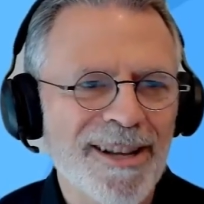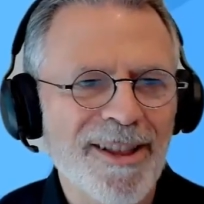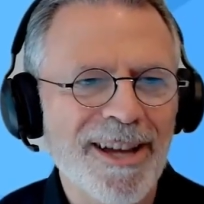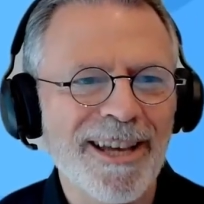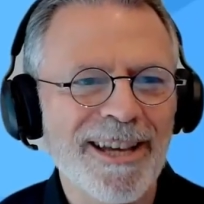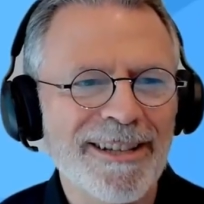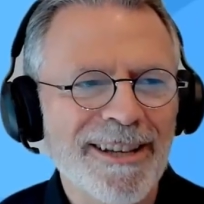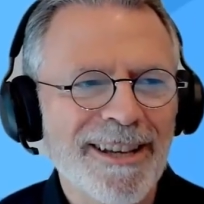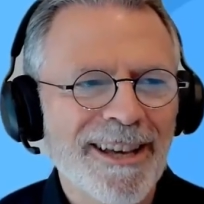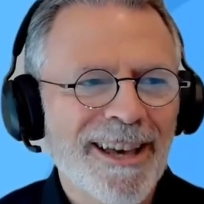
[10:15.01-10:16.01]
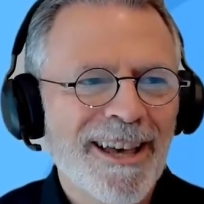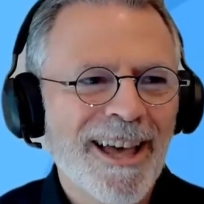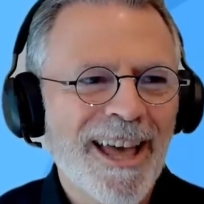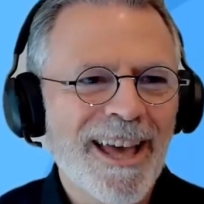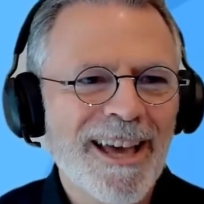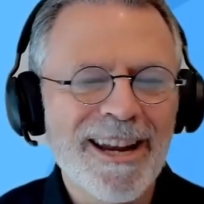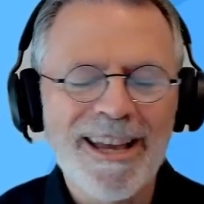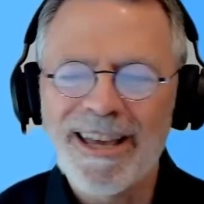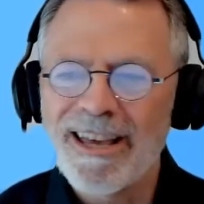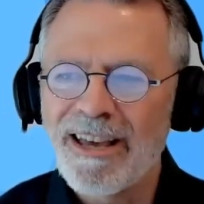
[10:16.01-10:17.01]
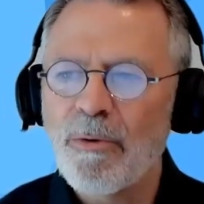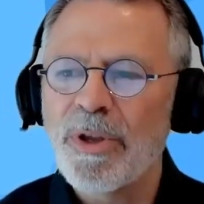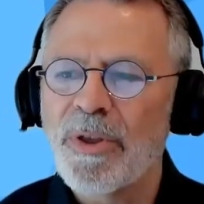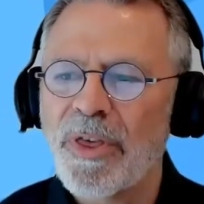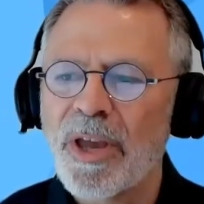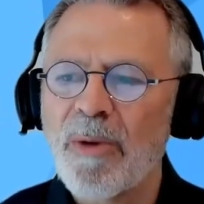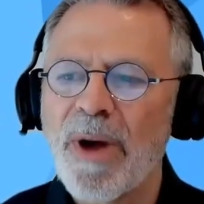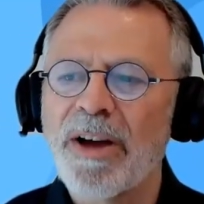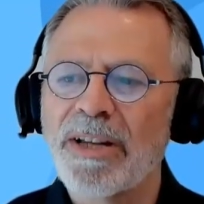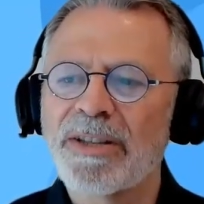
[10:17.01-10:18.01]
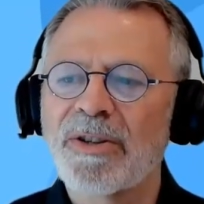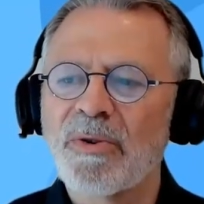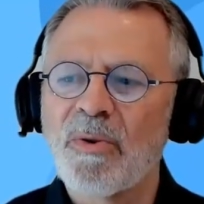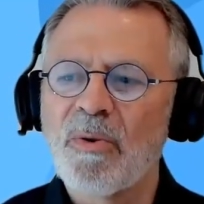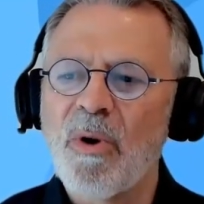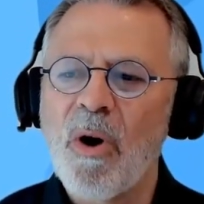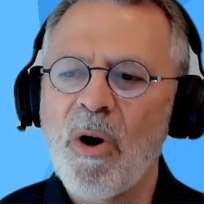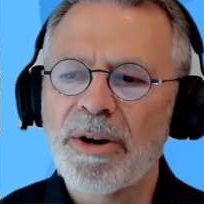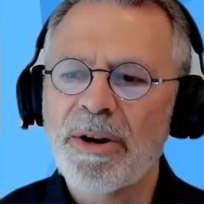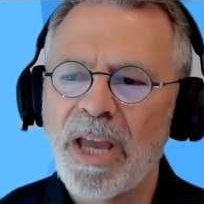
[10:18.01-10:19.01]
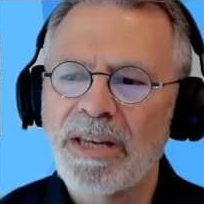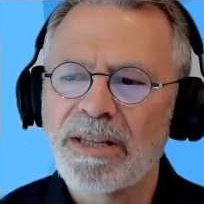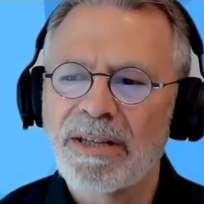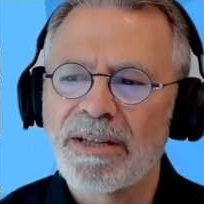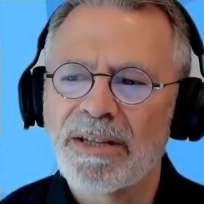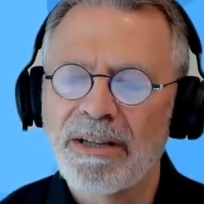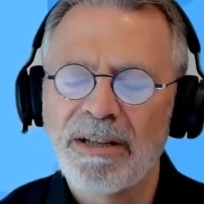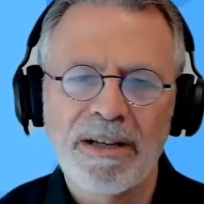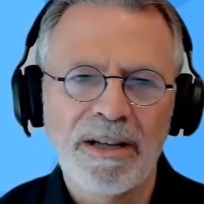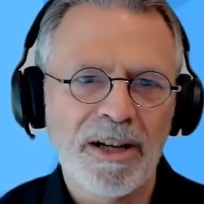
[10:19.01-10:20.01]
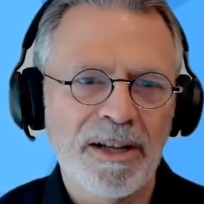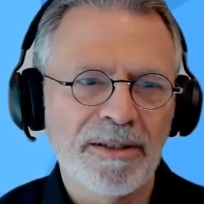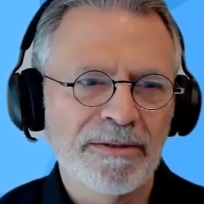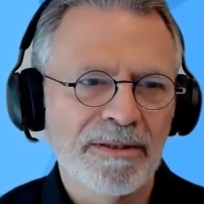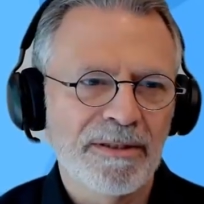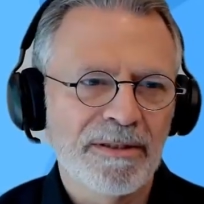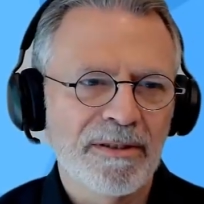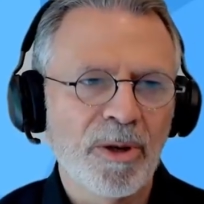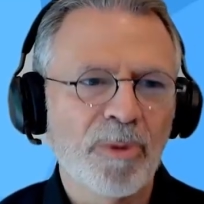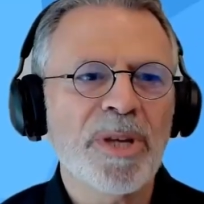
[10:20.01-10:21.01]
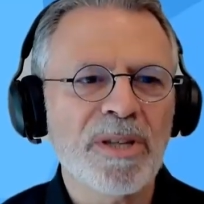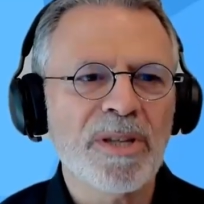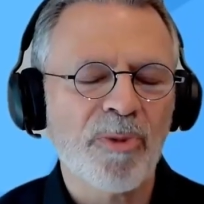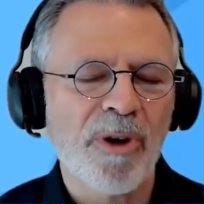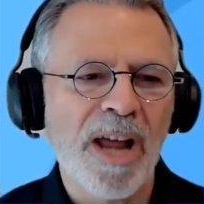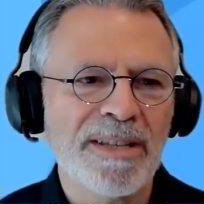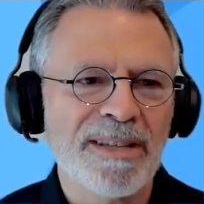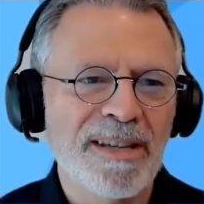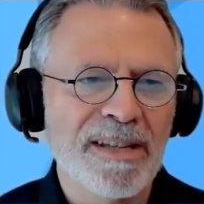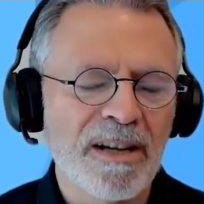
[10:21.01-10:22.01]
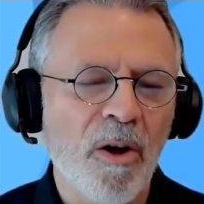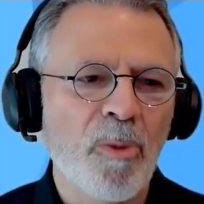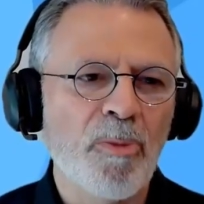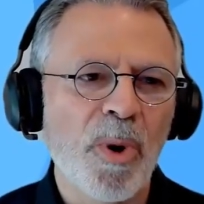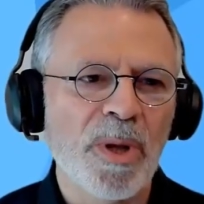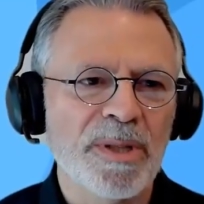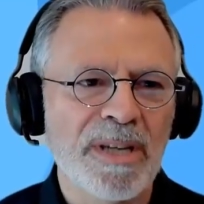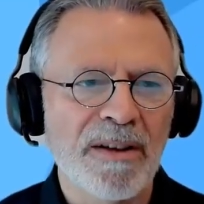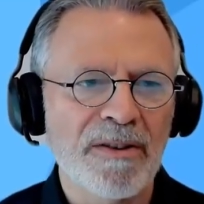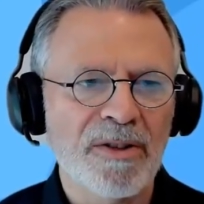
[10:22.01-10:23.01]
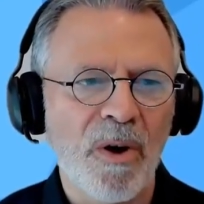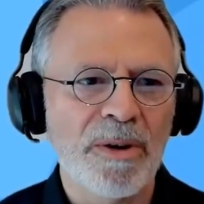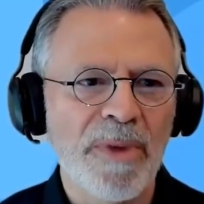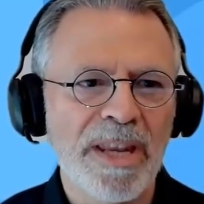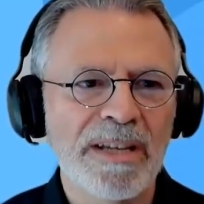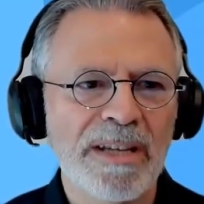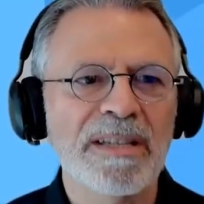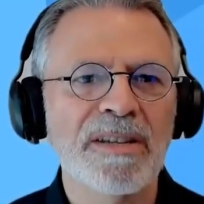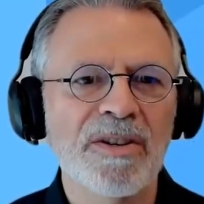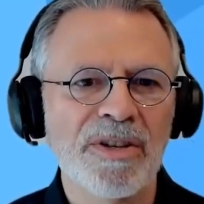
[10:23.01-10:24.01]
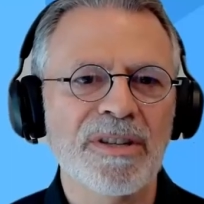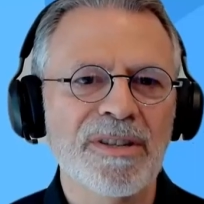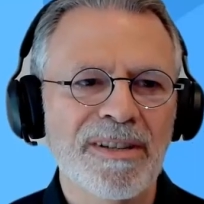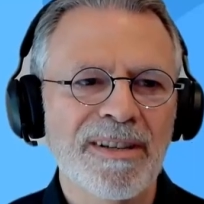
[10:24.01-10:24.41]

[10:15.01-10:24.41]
I like that. And when you think about it, to automate uh, your business processes, it all boils down to automating decisions.